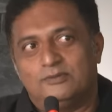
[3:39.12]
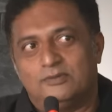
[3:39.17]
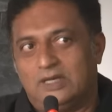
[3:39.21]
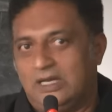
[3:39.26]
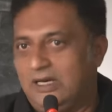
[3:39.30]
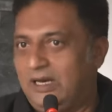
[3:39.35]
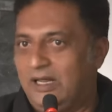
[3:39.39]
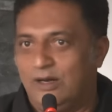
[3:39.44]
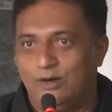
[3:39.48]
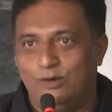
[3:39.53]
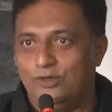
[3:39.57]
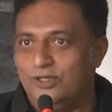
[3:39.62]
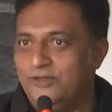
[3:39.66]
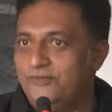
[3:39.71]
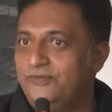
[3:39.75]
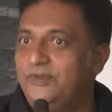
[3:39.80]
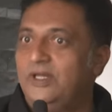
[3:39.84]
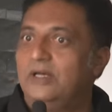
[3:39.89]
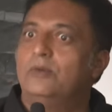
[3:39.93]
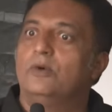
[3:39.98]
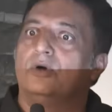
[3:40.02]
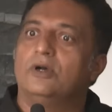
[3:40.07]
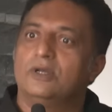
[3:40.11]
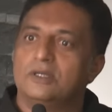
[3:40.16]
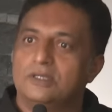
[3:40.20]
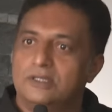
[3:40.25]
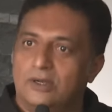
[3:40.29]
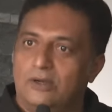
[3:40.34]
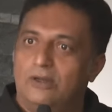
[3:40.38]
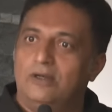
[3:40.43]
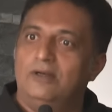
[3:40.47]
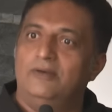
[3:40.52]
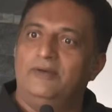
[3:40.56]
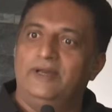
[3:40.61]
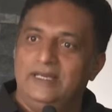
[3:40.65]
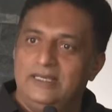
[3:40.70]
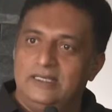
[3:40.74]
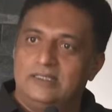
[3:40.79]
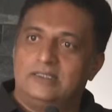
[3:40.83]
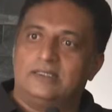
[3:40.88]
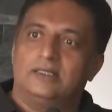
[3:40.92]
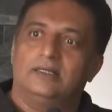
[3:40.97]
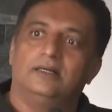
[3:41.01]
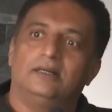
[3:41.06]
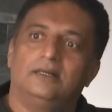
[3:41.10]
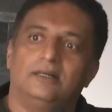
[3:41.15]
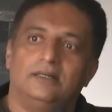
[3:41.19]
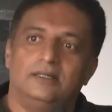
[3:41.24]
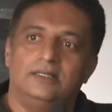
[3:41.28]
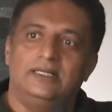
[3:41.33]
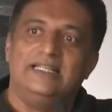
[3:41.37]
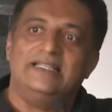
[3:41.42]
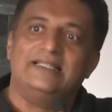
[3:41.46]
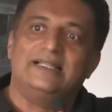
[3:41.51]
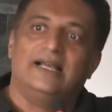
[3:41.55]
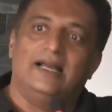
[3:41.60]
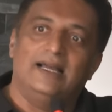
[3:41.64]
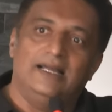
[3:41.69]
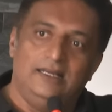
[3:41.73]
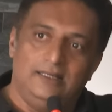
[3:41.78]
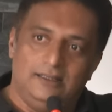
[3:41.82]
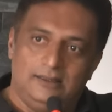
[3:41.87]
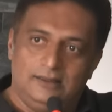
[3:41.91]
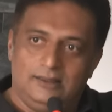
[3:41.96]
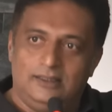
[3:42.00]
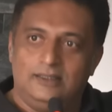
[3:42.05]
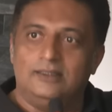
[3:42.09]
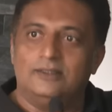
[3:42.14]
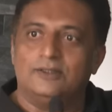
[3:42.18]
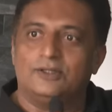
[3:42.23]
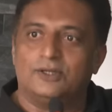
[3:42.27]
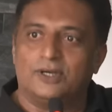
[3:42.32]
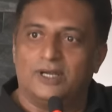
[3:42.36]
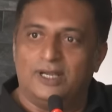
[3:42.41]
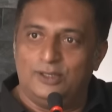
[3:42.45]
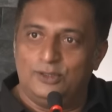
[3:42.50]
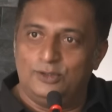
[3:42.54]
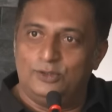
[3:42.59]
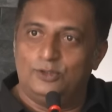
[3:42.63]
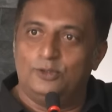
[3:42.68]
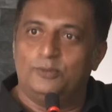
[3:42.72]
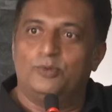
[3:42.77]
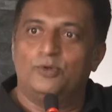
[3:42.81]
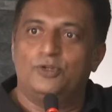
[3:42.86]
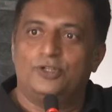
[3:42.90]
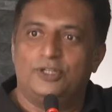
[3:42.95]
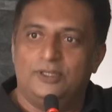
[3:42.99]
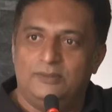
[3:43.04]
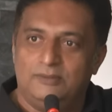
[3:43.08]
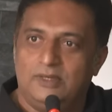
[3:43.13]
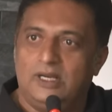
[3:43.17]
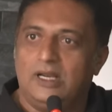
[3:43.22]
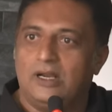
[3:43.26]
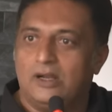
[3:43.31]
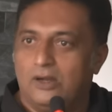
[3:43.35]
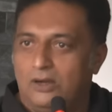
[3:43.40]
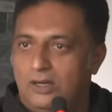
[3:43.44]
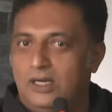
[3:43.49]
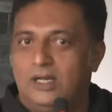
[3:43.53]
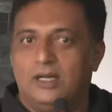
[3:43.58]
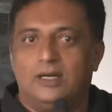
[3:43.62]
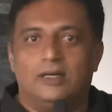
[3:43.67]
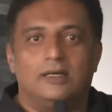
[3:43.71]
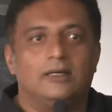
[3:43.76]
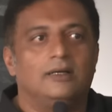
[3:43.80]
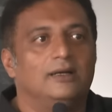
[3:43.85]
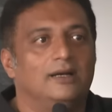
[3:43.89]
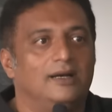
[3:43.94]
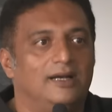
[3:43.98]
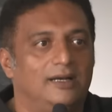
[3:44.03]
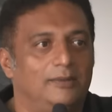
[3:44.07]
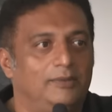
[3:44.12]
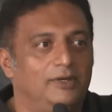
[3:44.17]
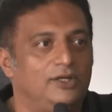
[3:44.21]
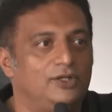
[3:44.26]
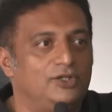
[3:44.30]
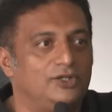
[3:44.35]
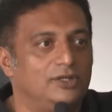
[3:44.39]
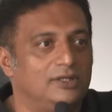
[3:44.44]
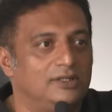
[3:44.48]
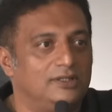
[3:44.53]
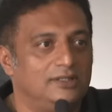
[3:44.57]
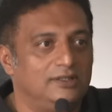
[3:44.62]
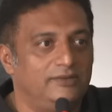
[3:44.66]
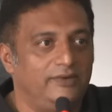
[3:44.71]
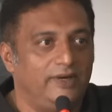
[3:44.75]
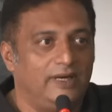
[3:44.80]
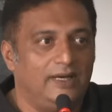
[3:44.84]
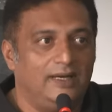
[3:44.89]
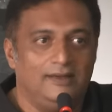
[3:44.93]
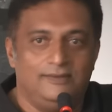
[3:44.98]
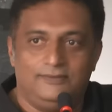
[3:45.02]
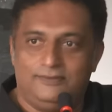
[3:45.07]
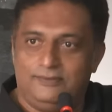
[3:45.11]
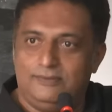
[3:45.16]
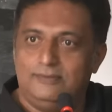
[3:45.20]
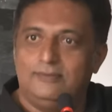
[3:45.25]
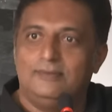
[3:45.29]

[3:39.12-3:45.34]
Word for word: And I don't know if there was always a design in trying to push him, like all our rebel children we have,